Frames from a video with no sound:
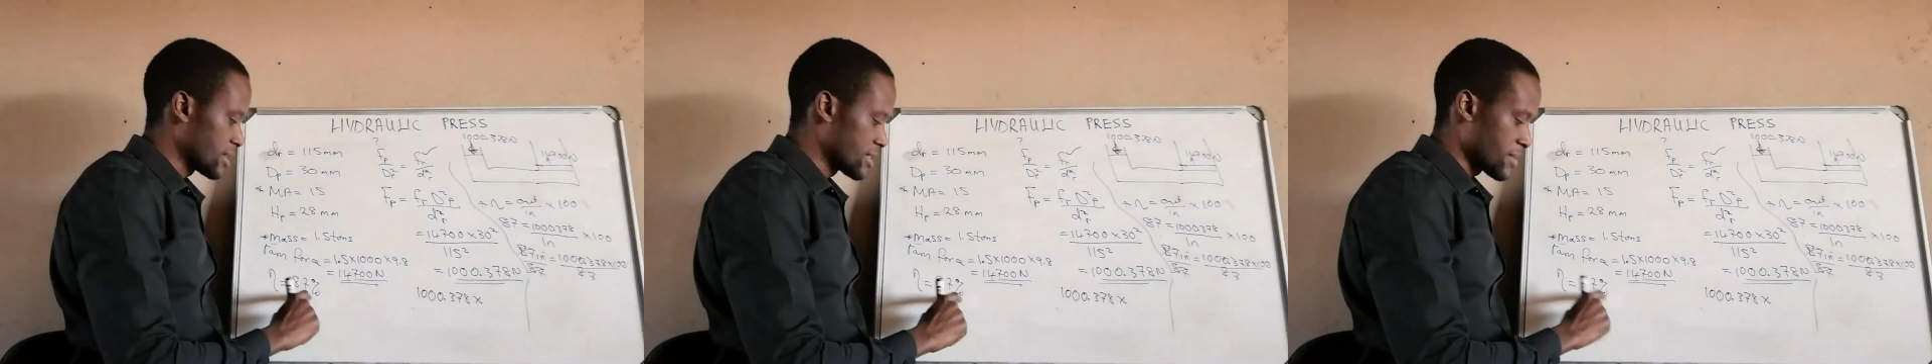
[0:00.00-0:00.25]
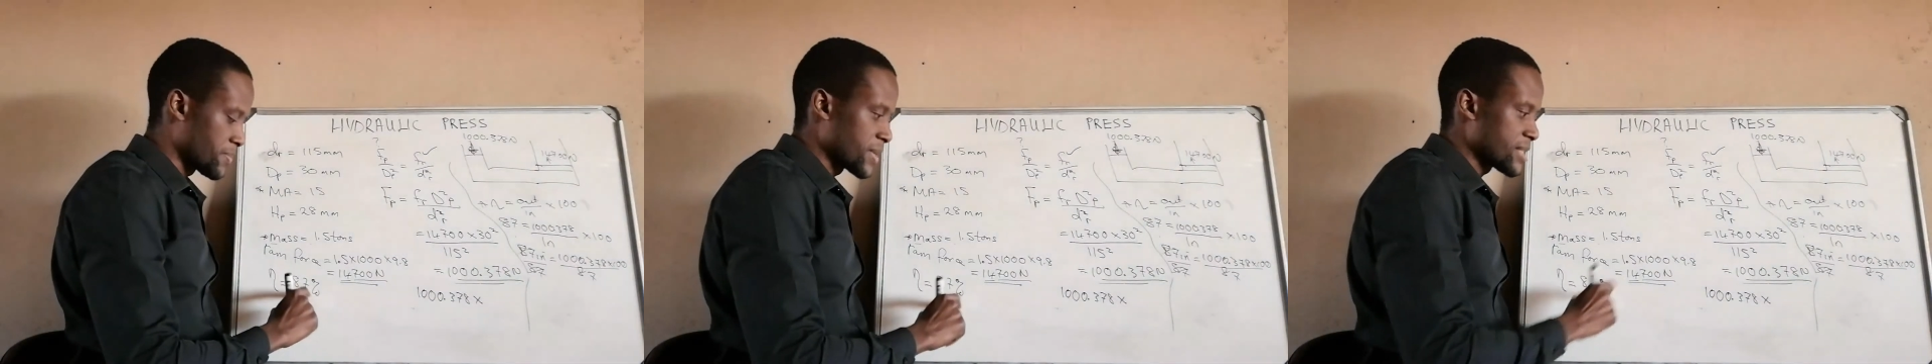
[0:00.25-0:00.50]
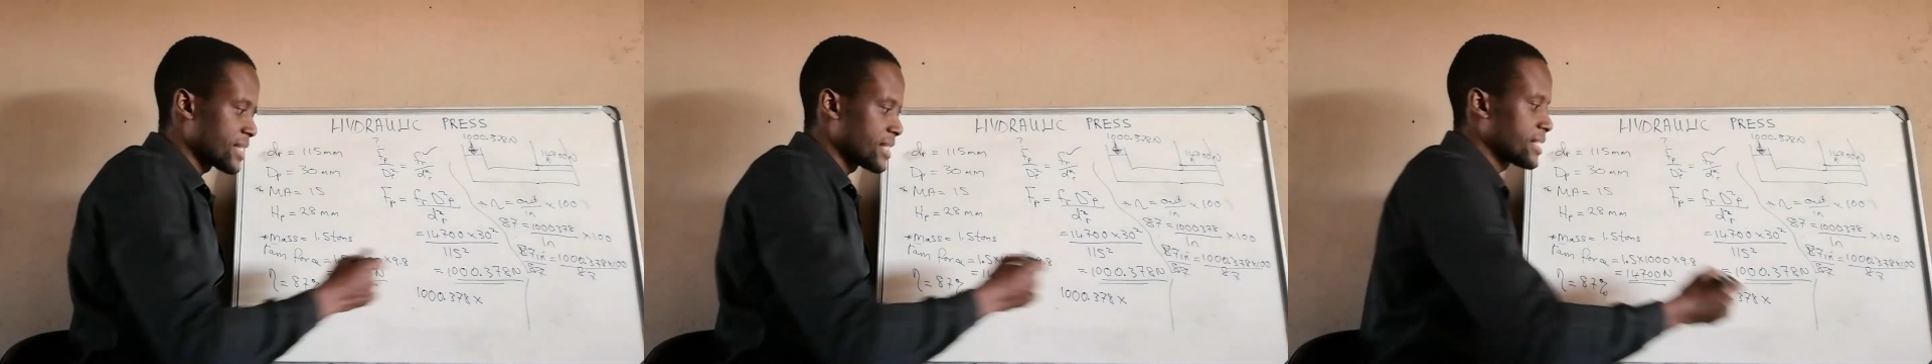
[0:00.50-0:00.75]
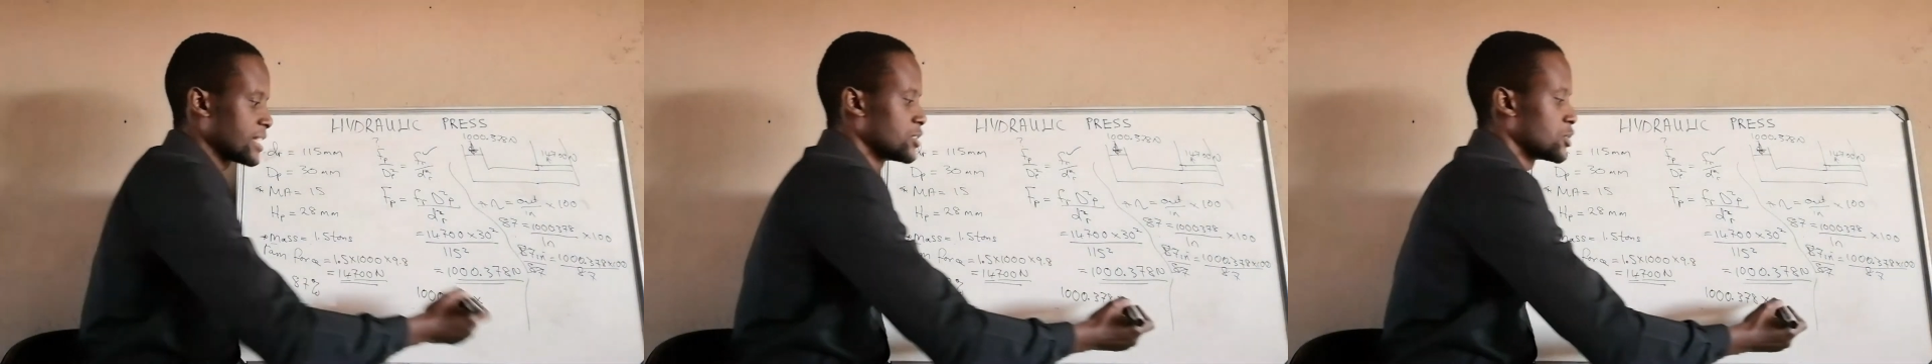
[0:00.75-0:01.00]
it's a
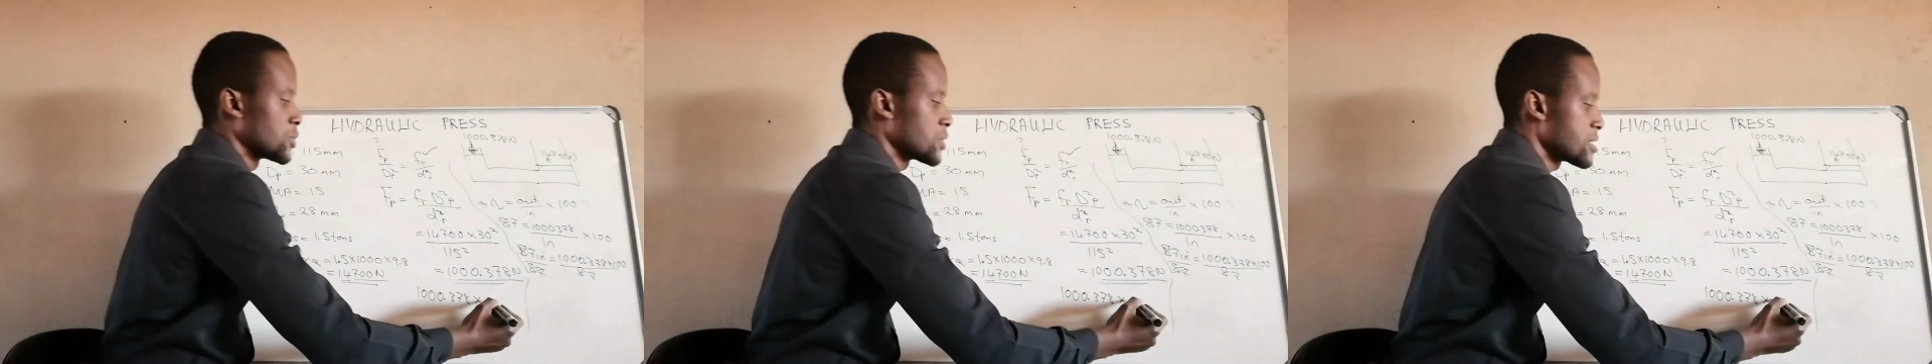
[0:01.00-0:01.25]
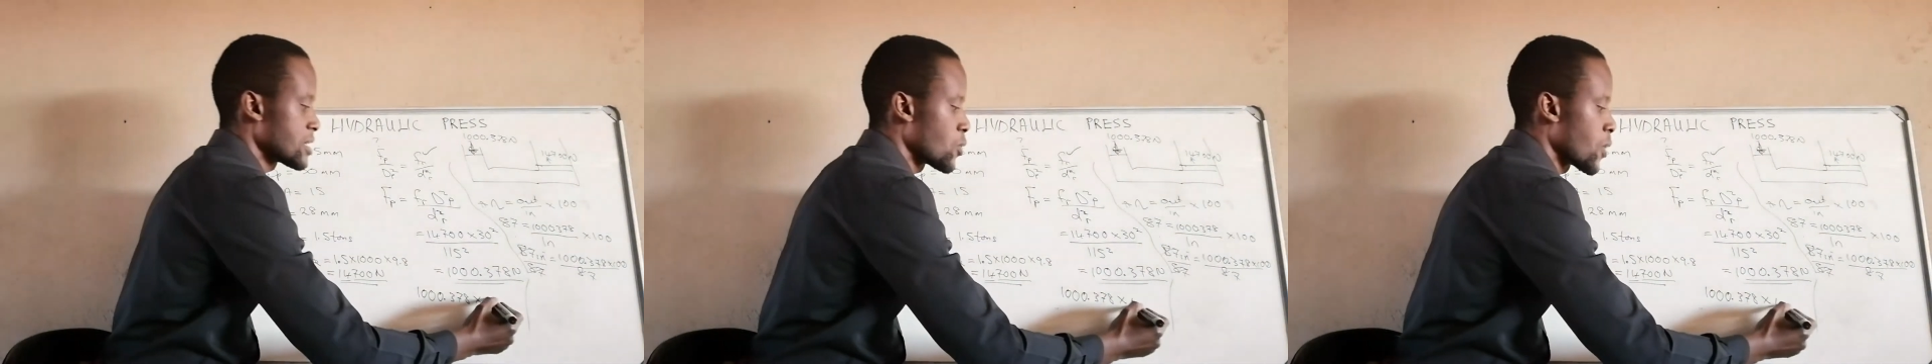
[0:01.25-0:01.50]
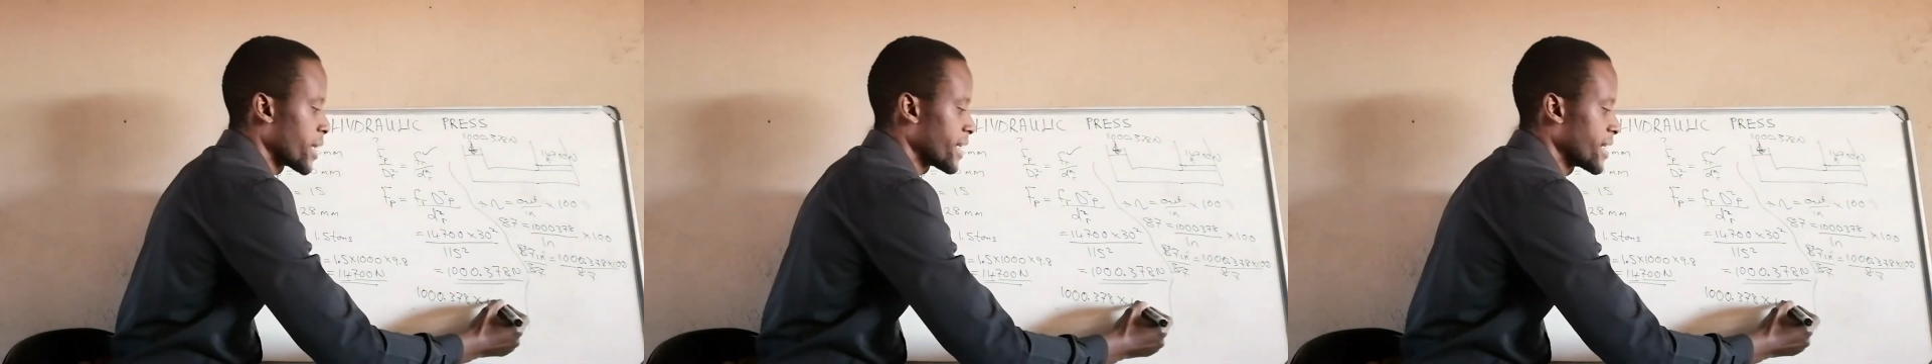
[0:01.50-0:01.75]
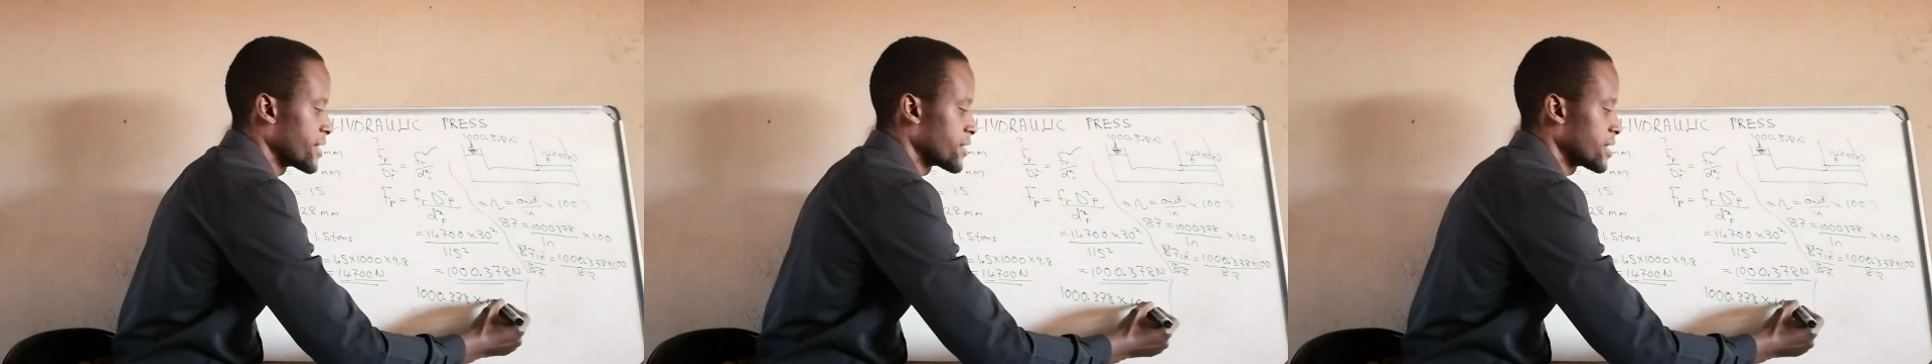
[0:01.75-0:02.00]
percentage, you say
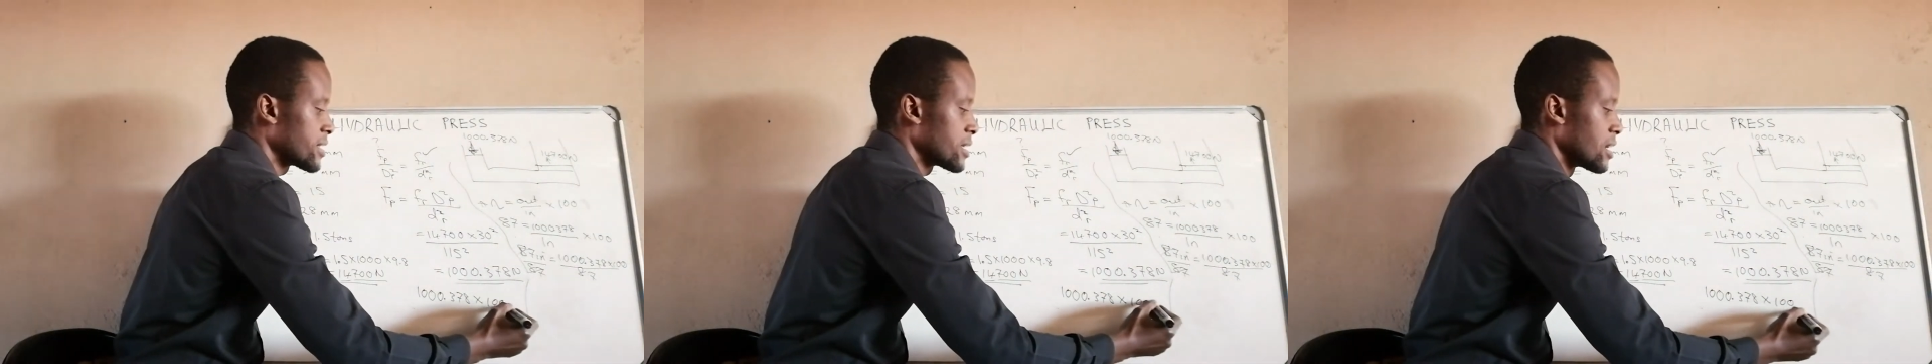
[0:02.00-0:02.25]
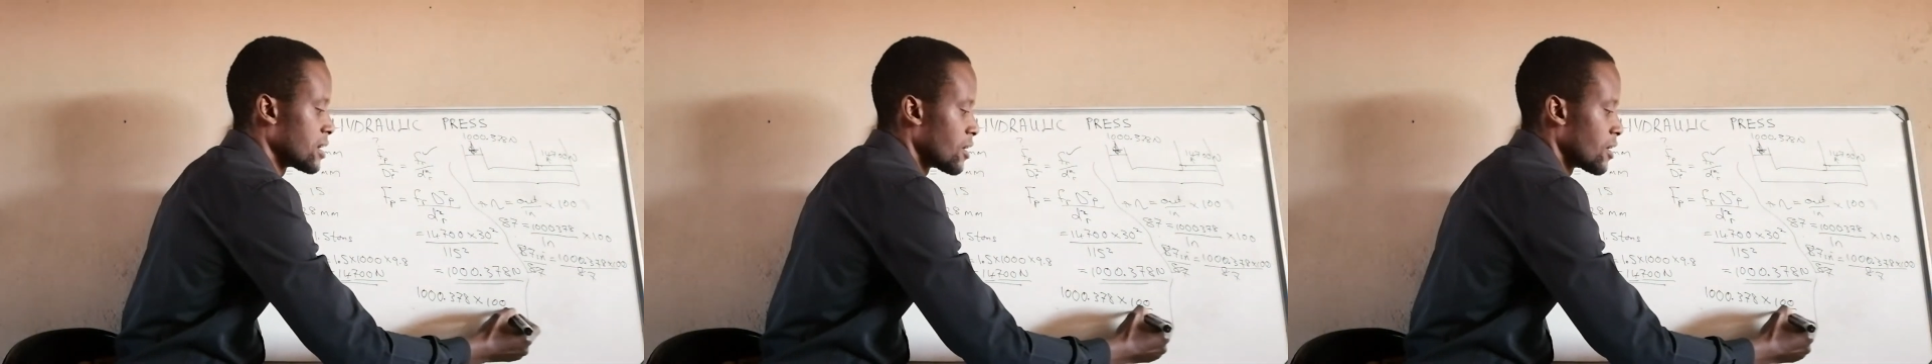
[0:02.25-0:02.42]
100